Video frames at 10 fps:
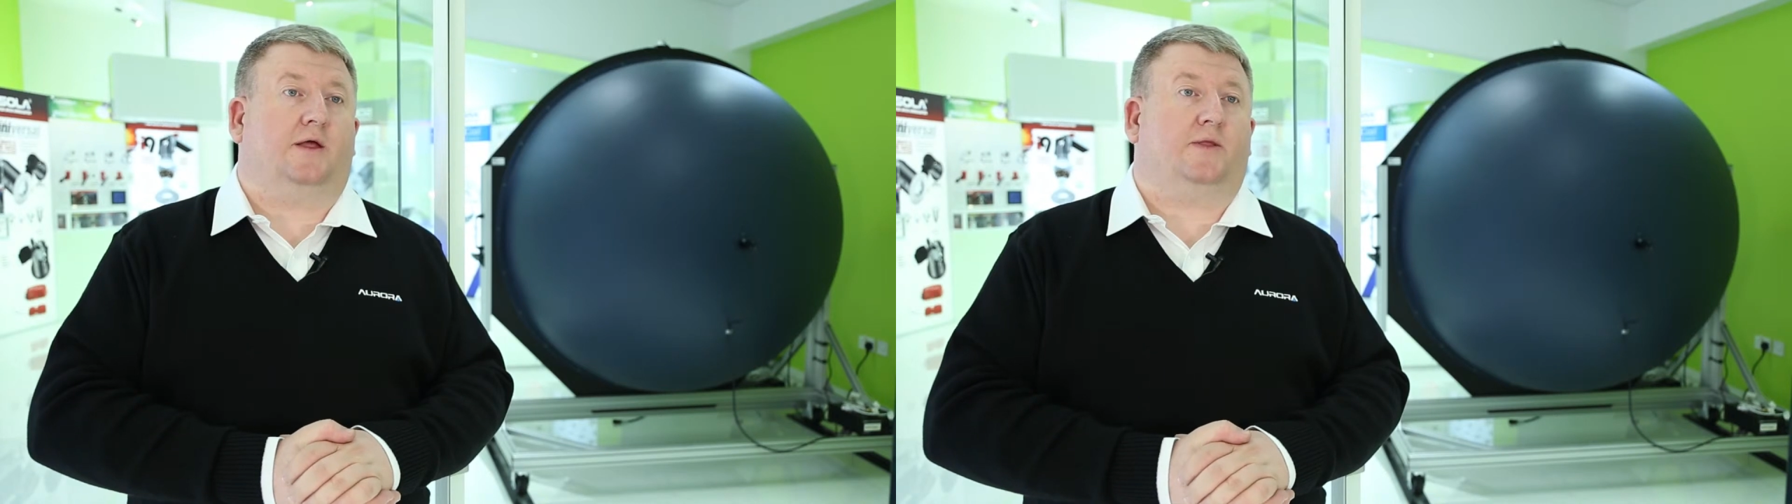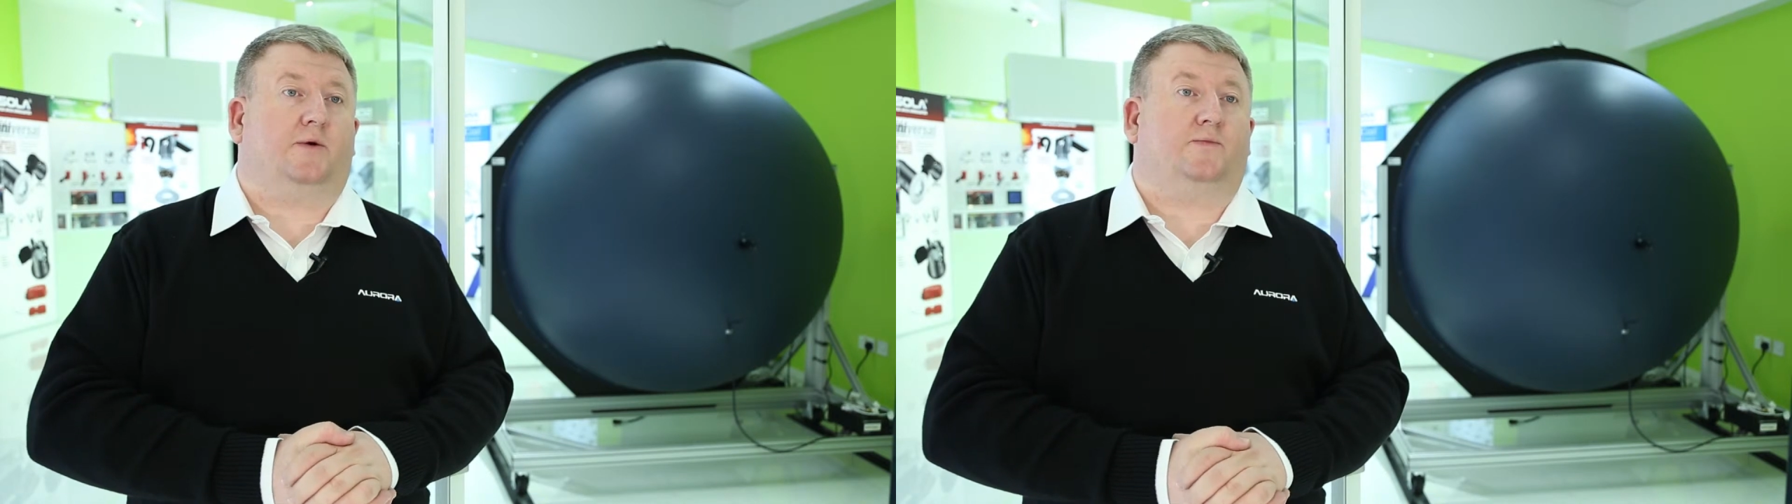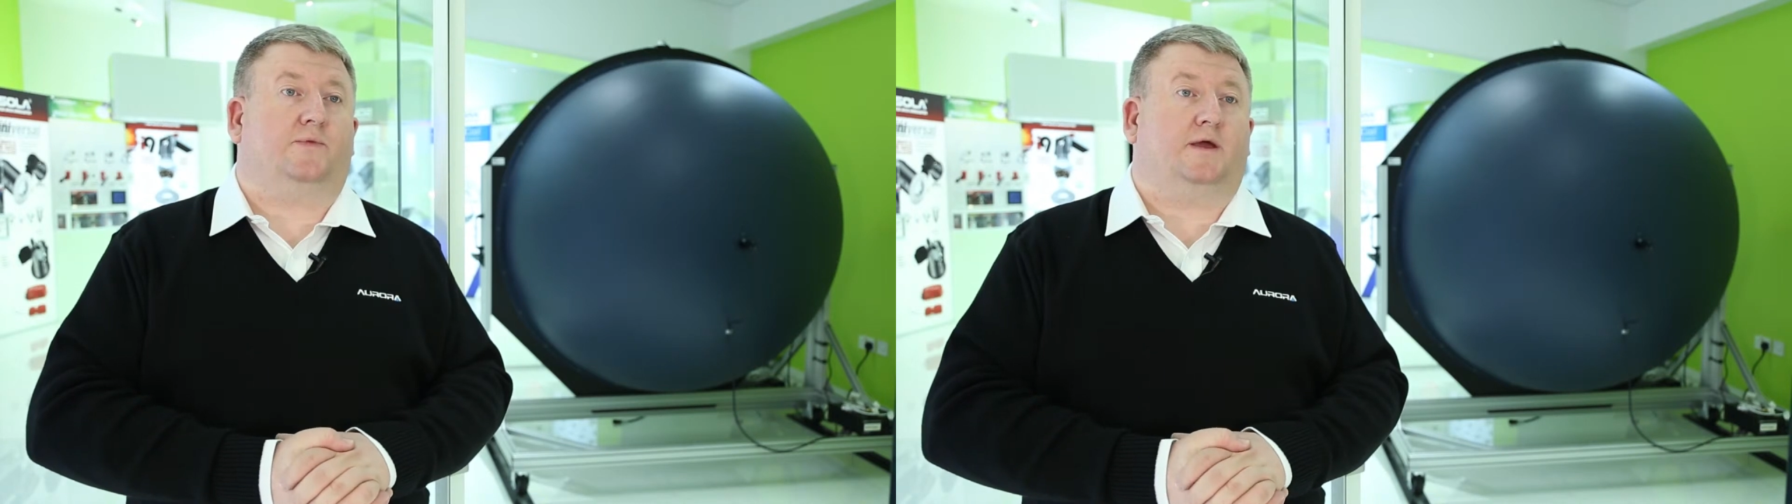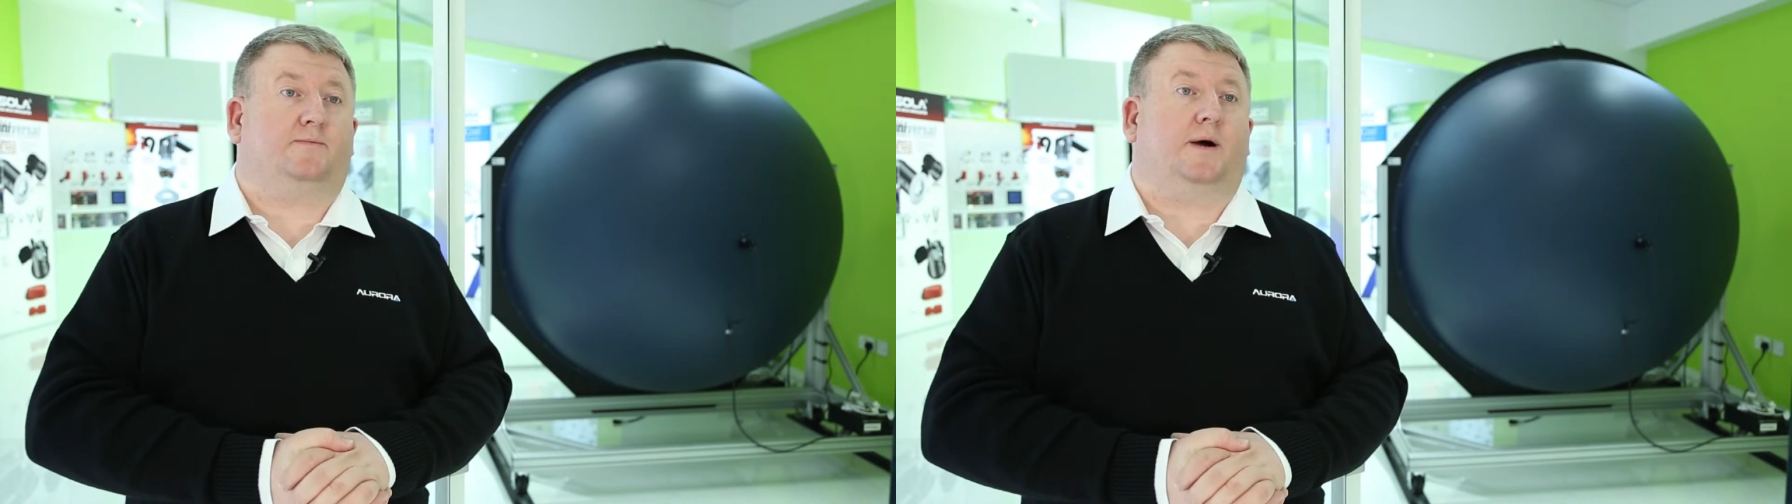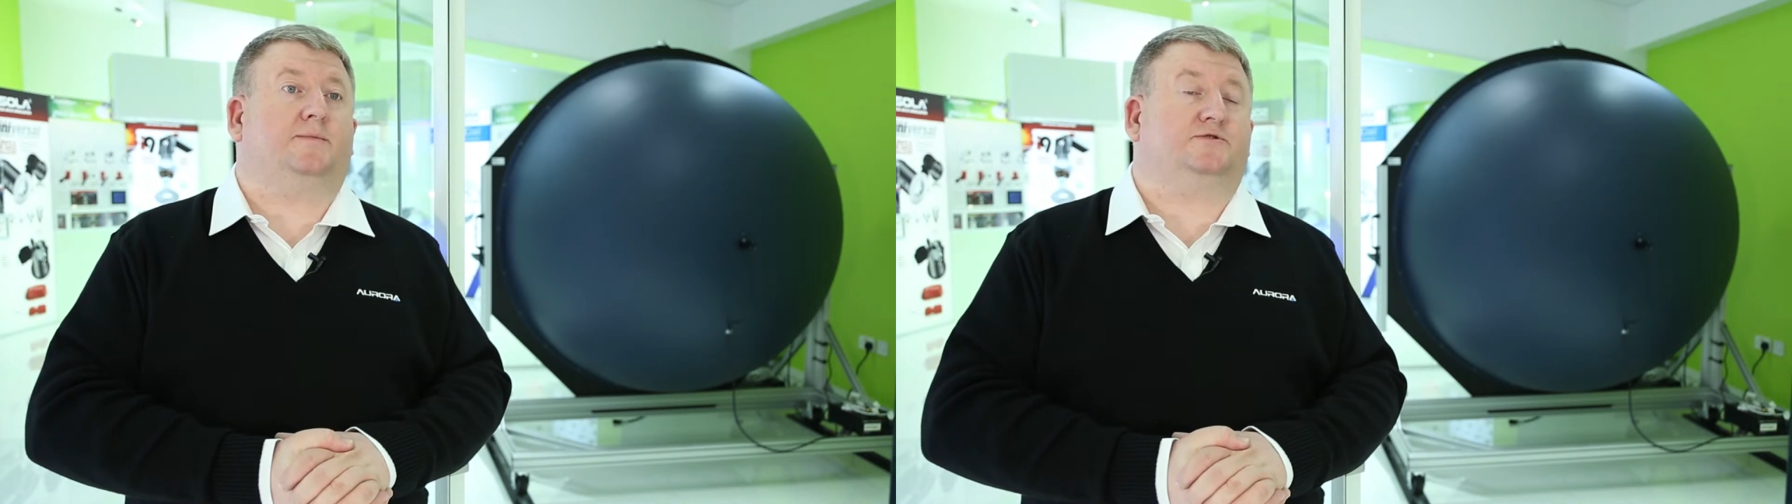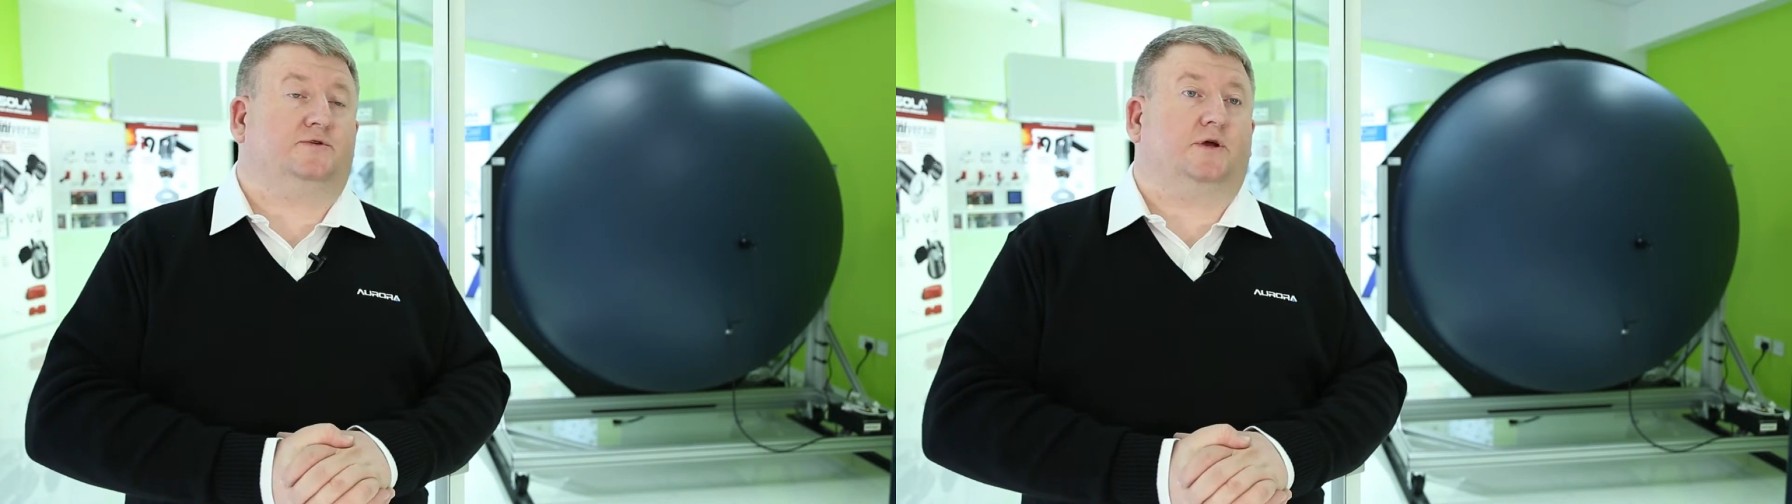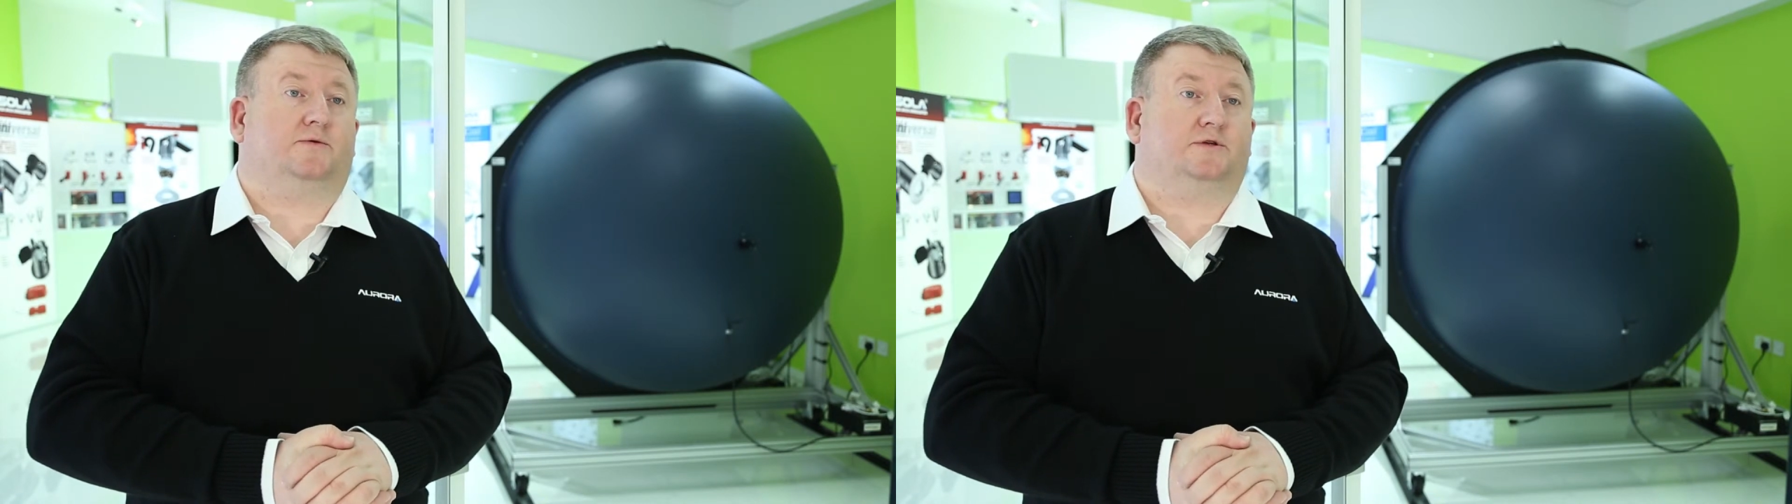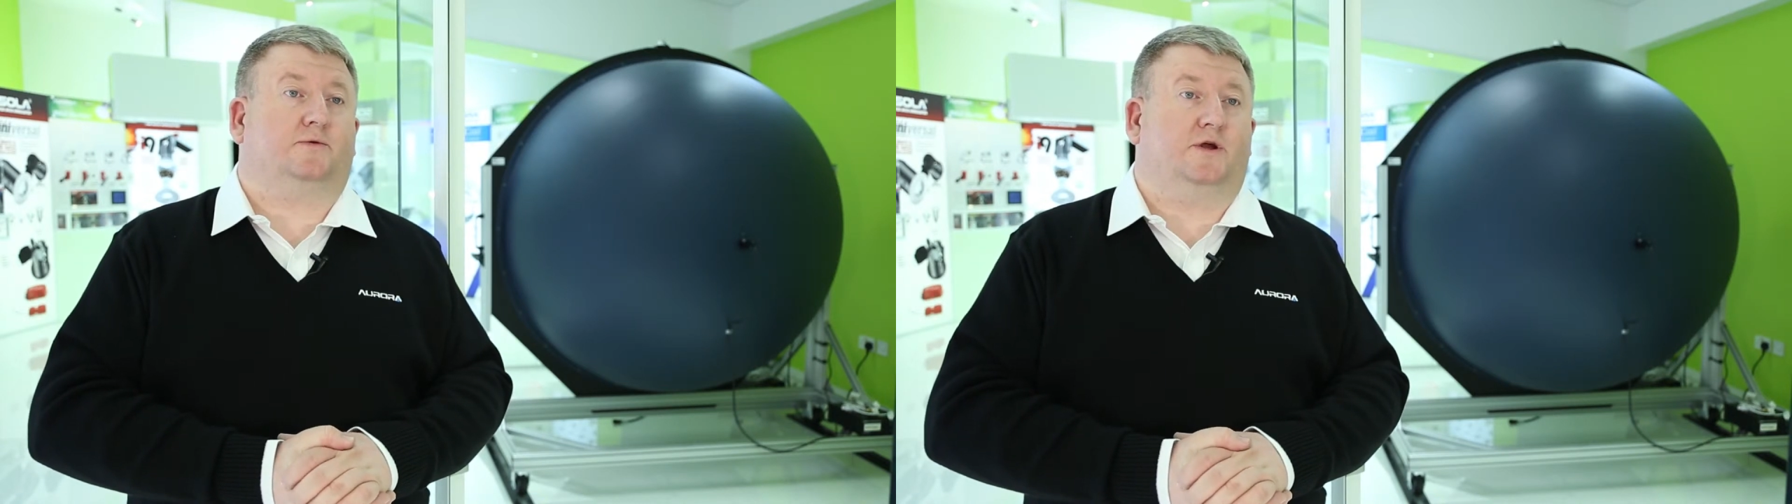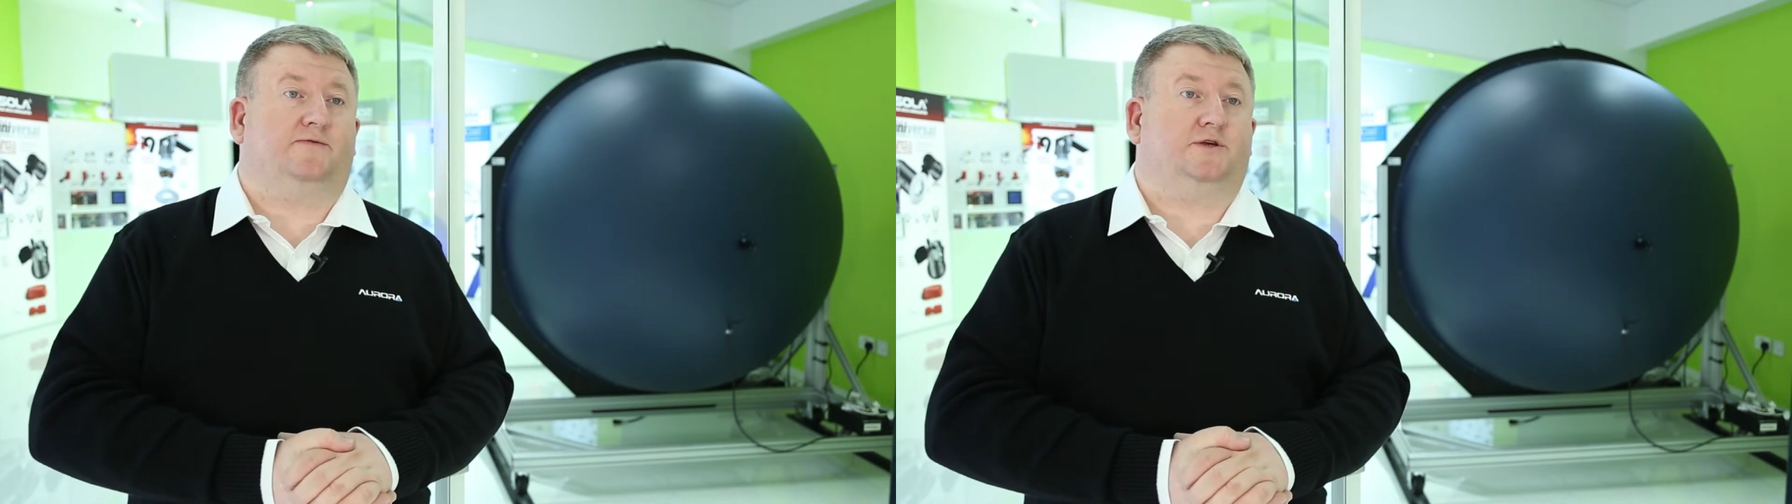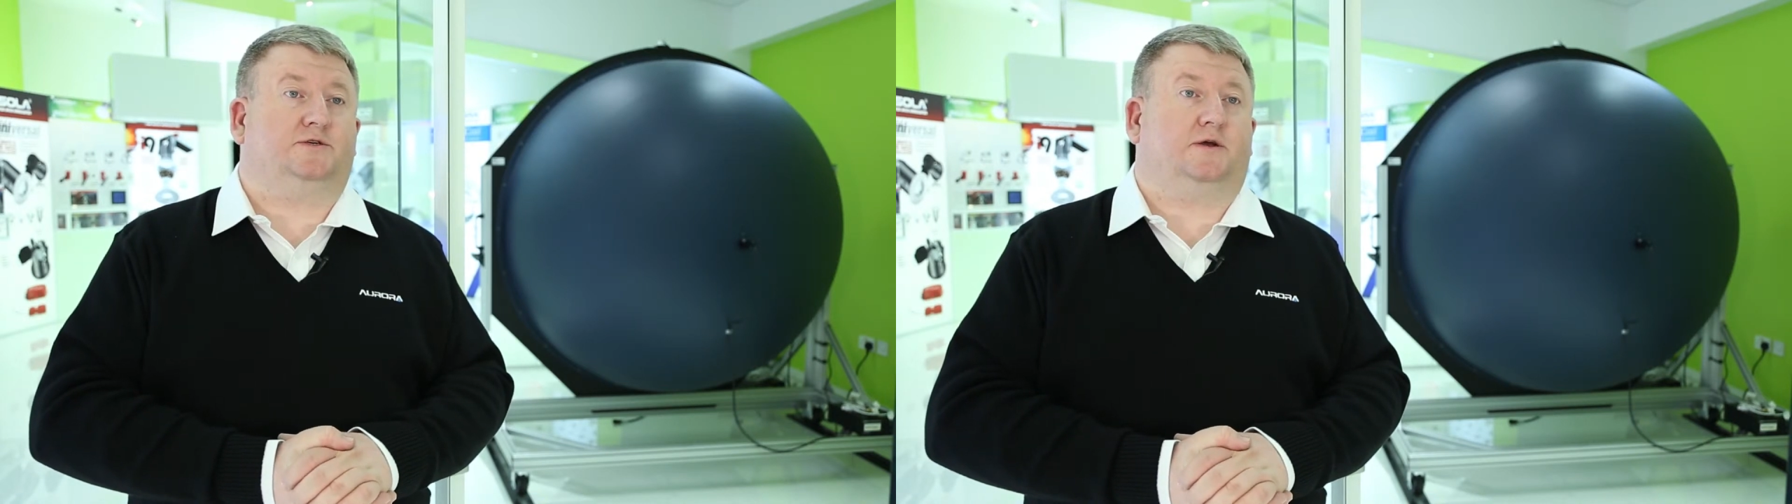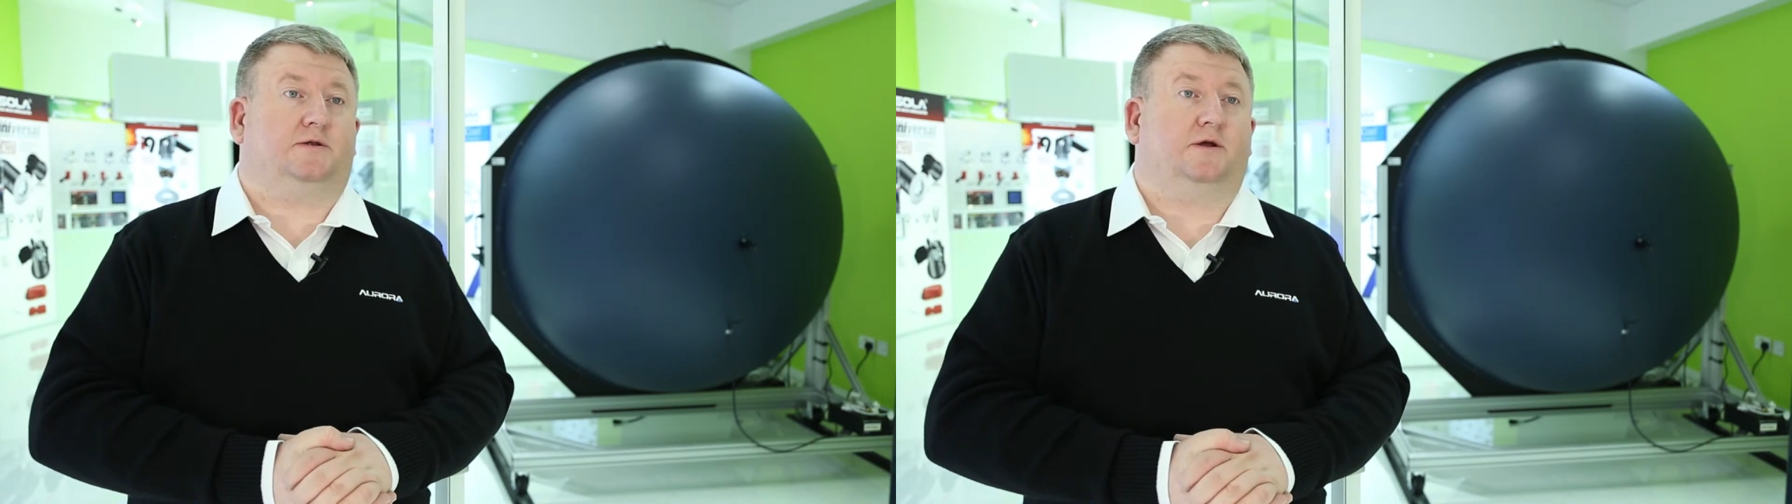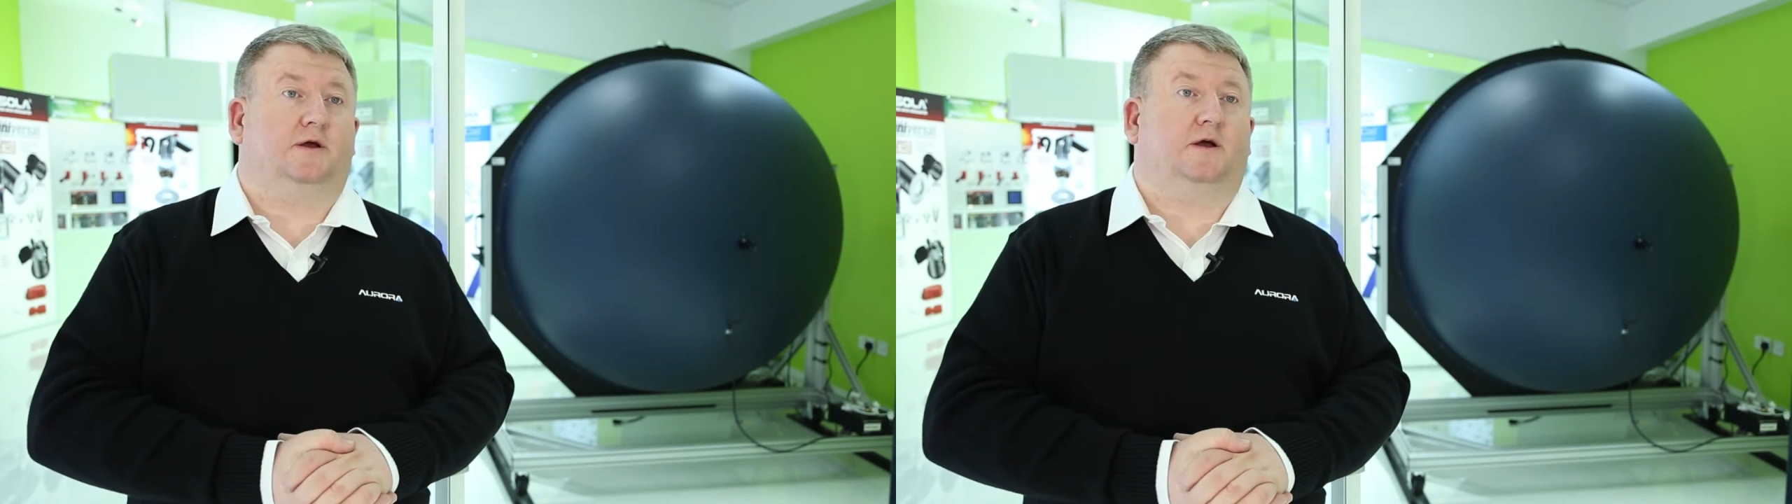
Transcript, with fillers: and that the published results that we've issued